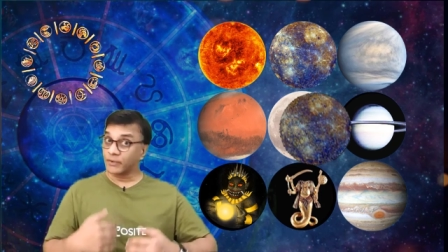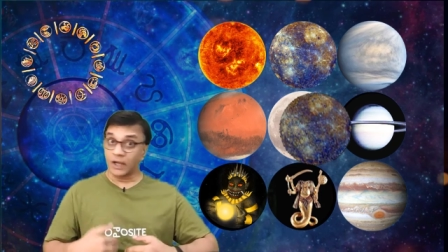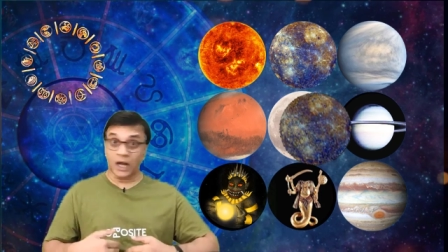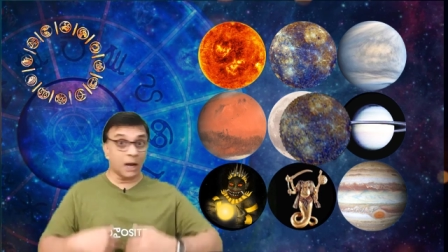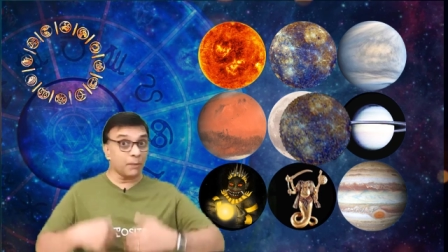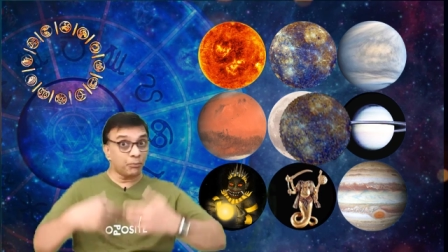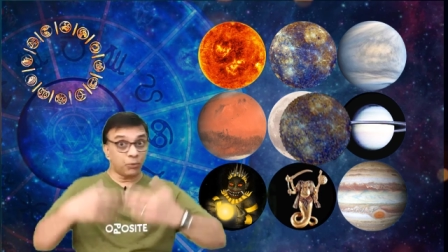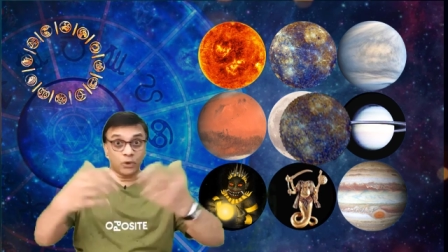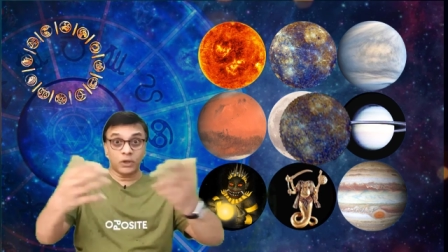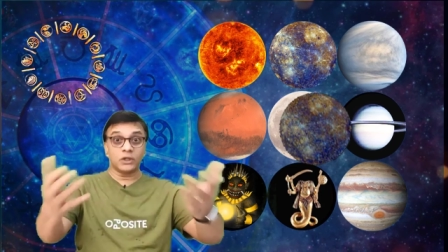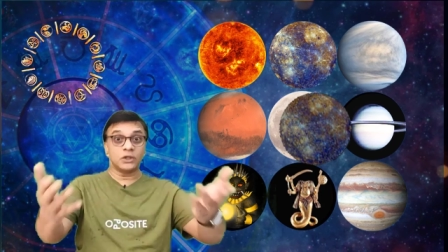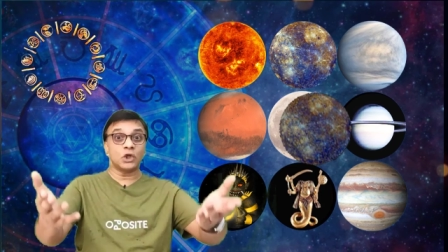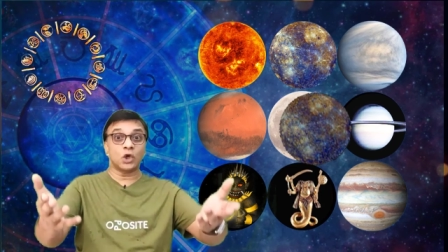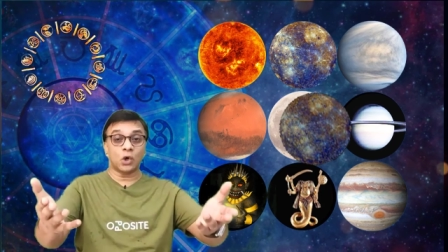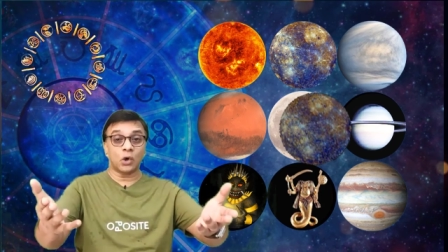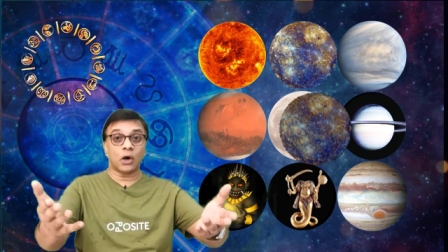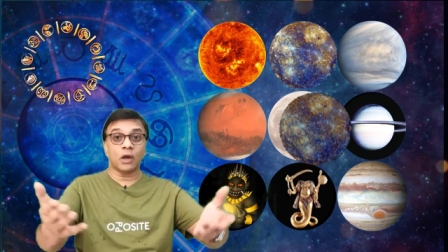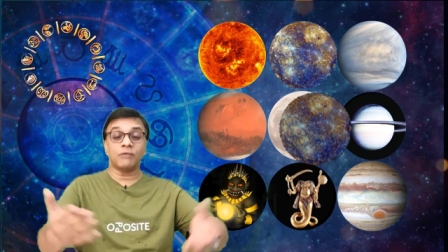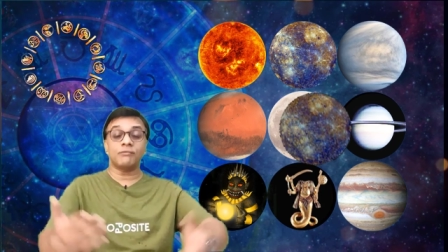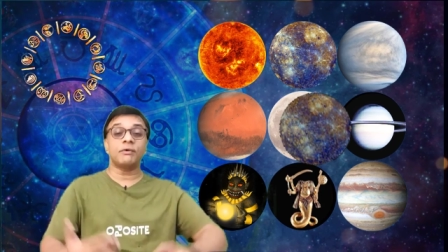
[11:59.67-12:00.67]
I put in a
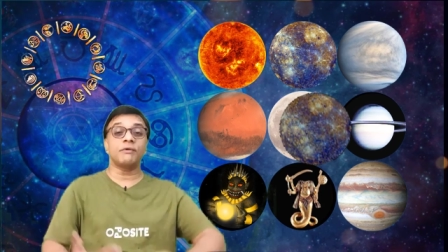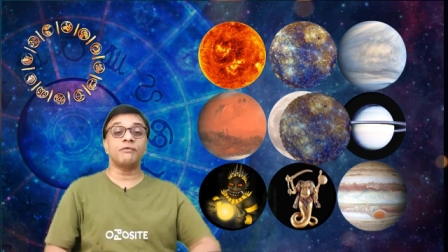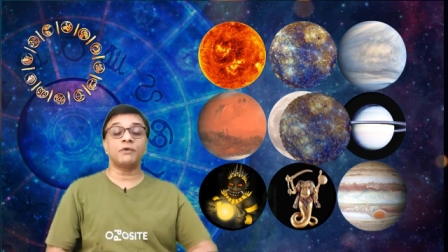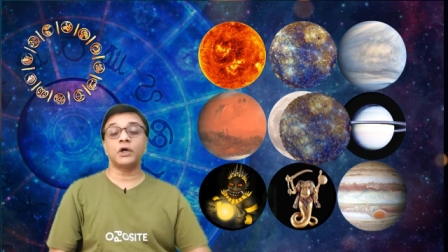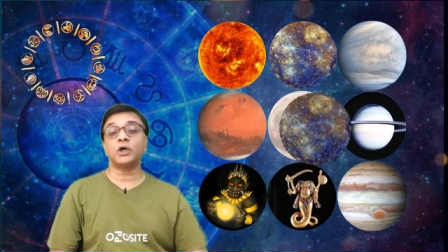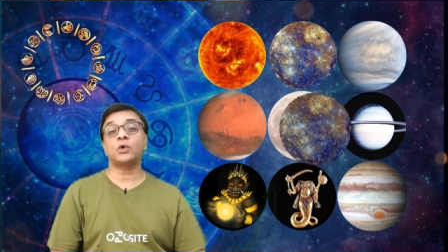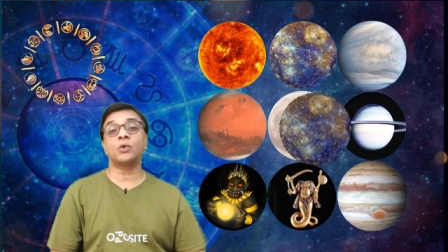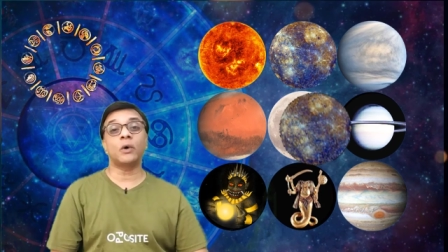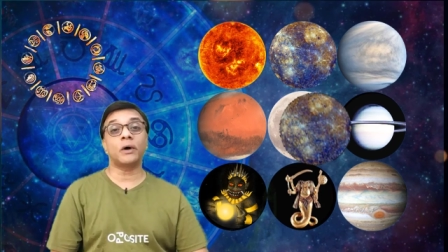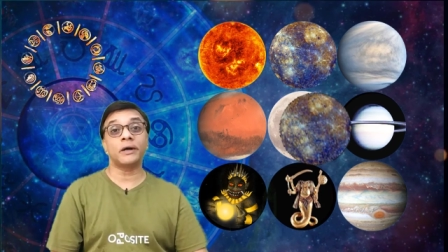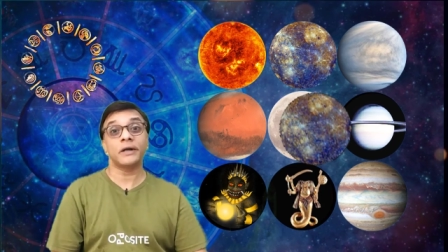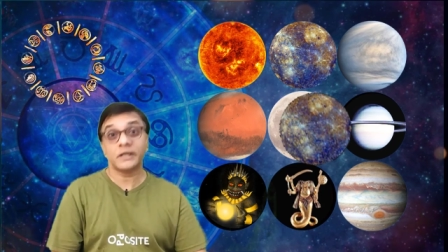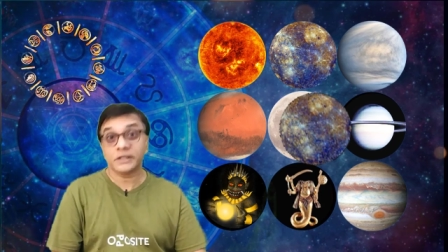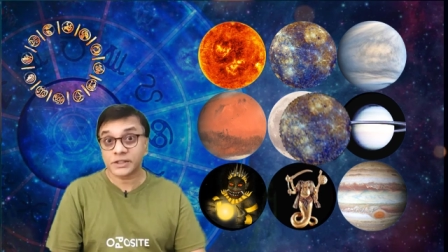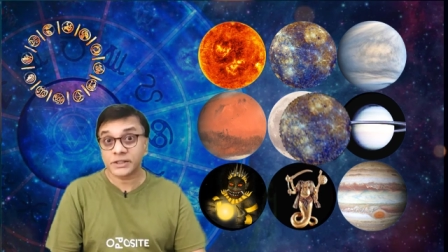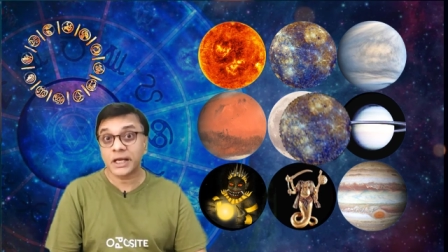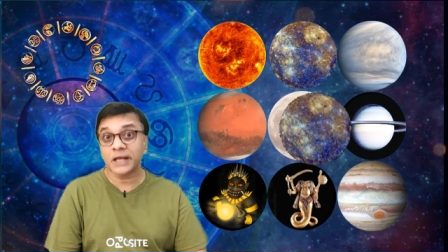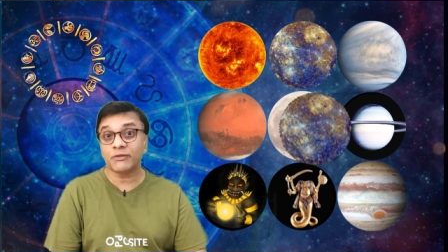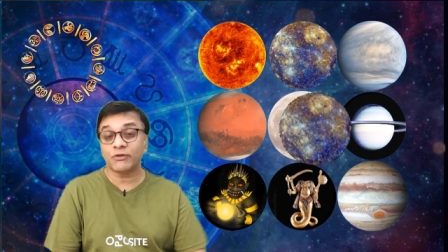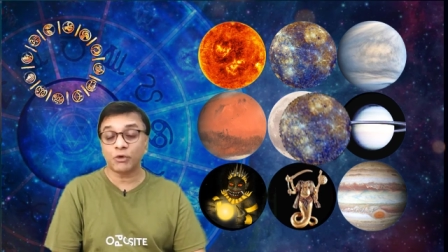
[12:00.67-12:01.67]
lot of effort to
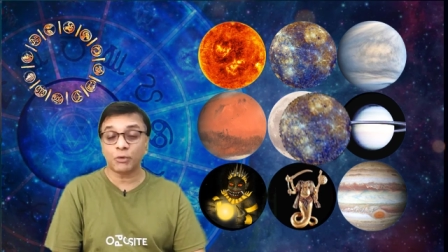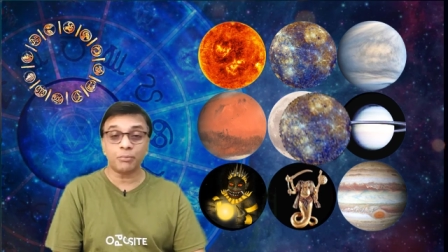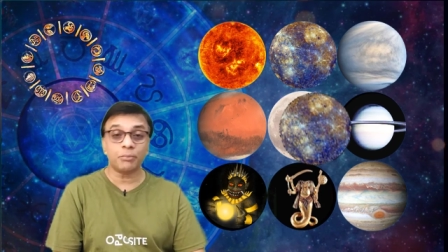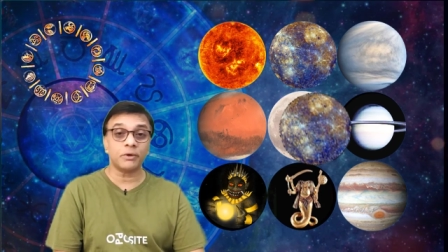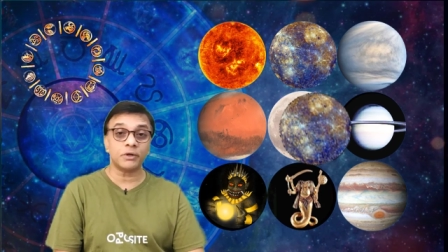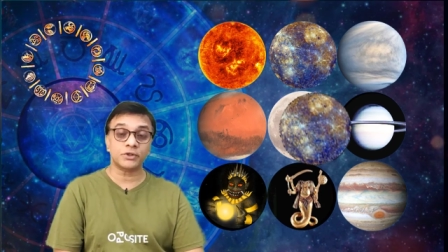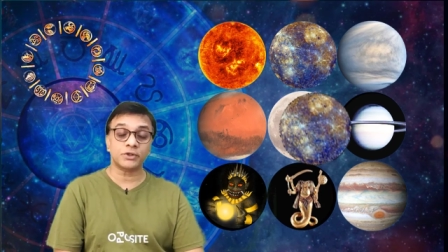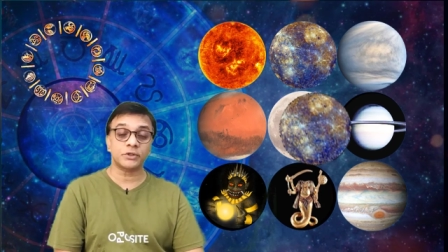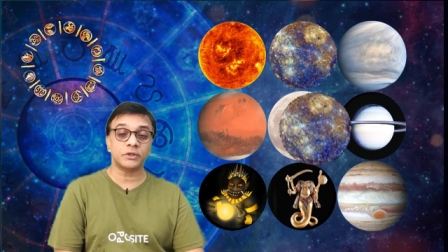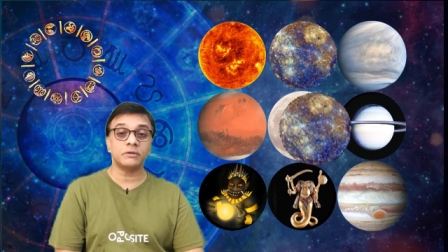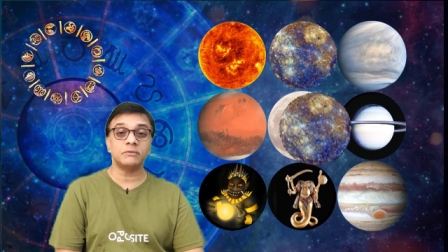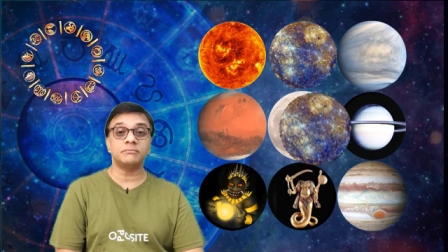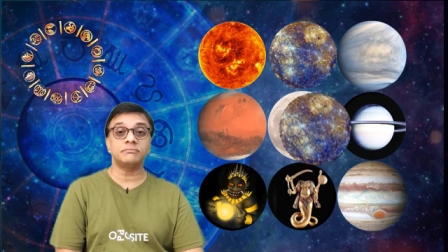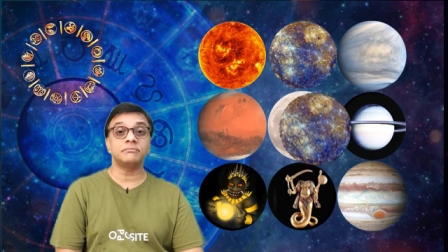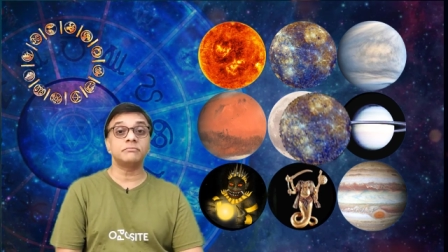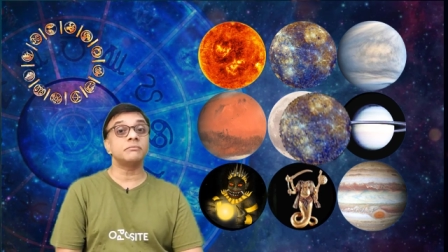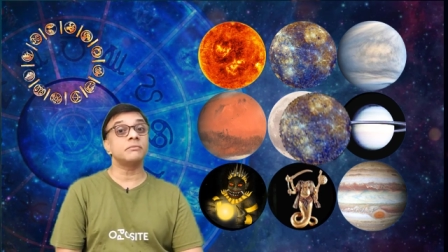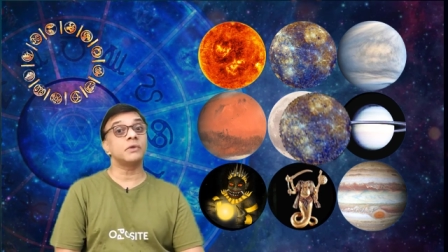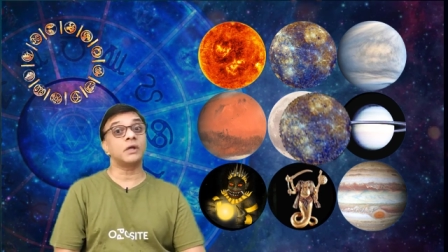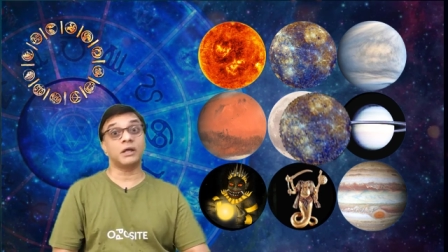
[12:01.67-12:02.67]
understand the person,
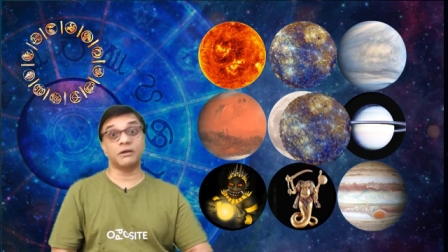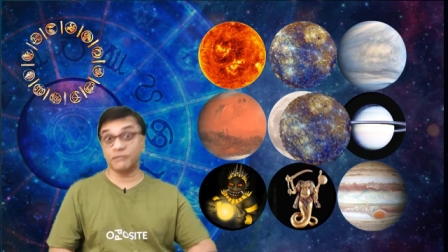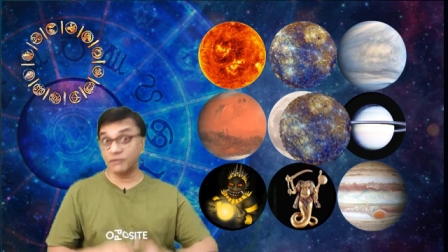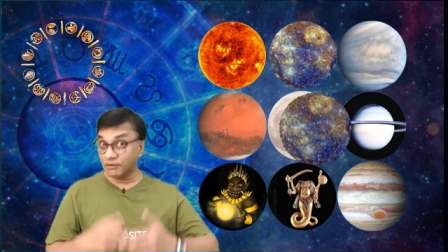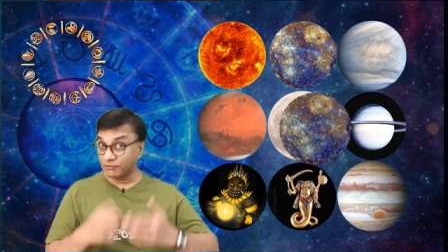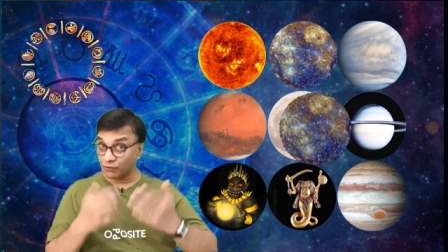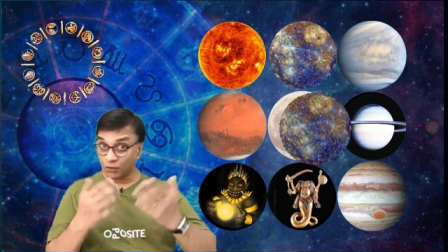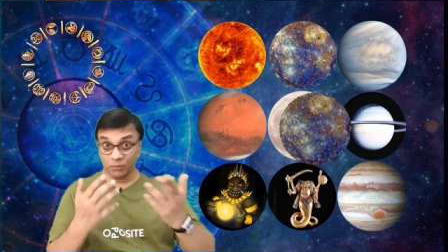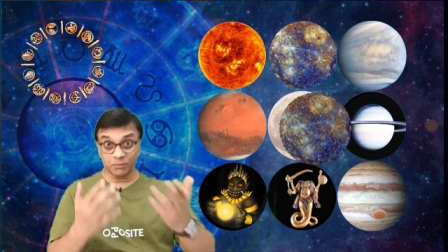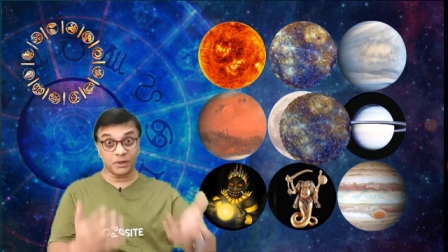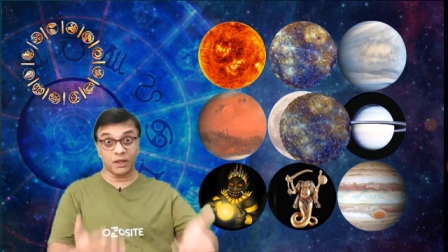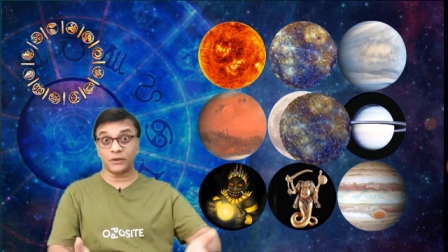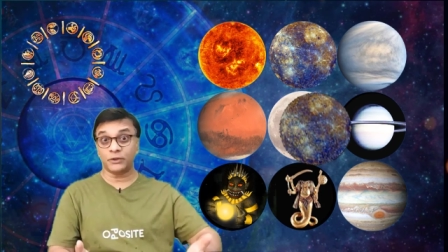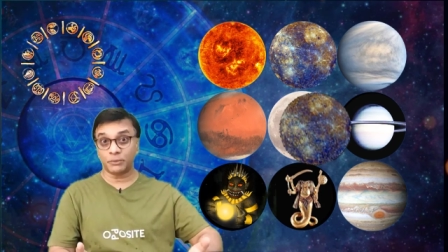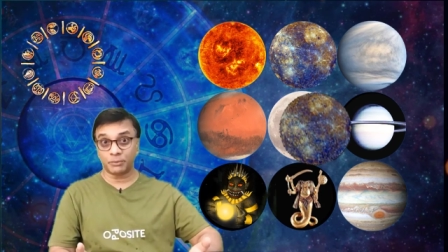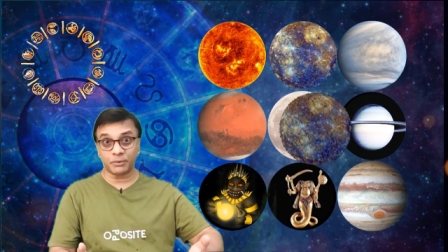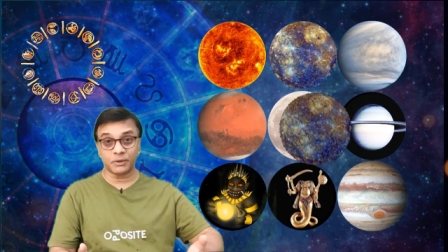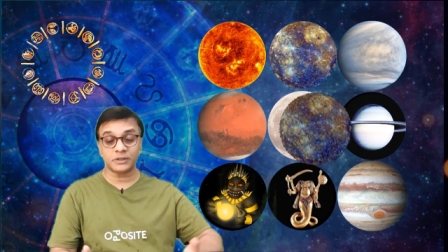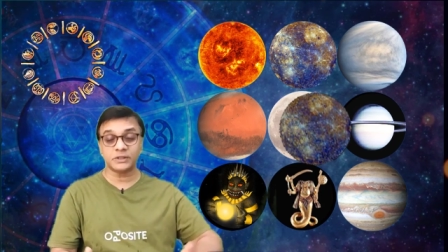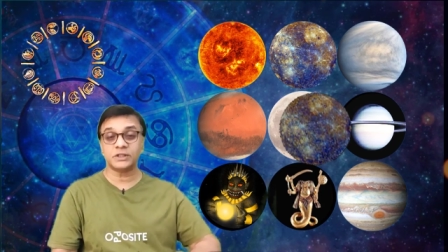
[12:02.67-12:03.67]
even from the
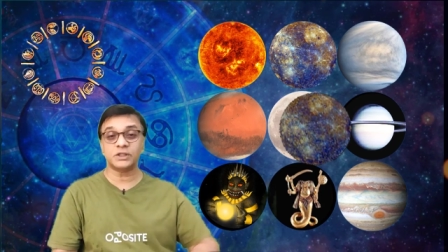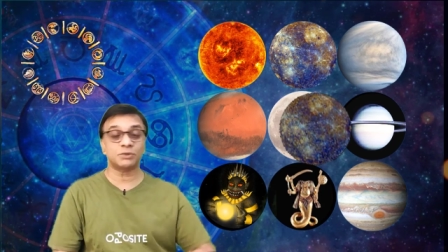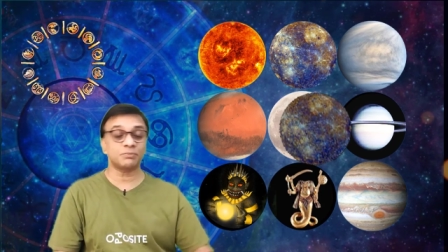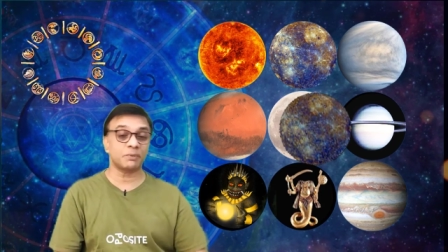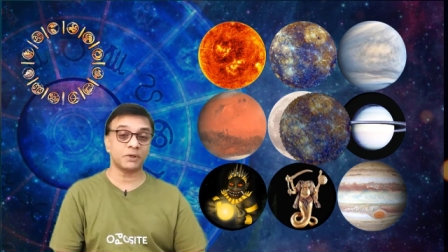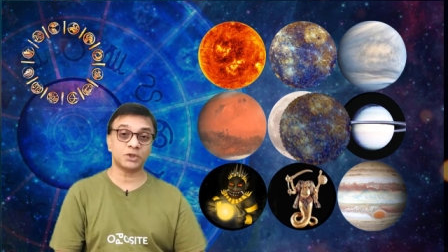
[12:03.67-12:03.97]
other person's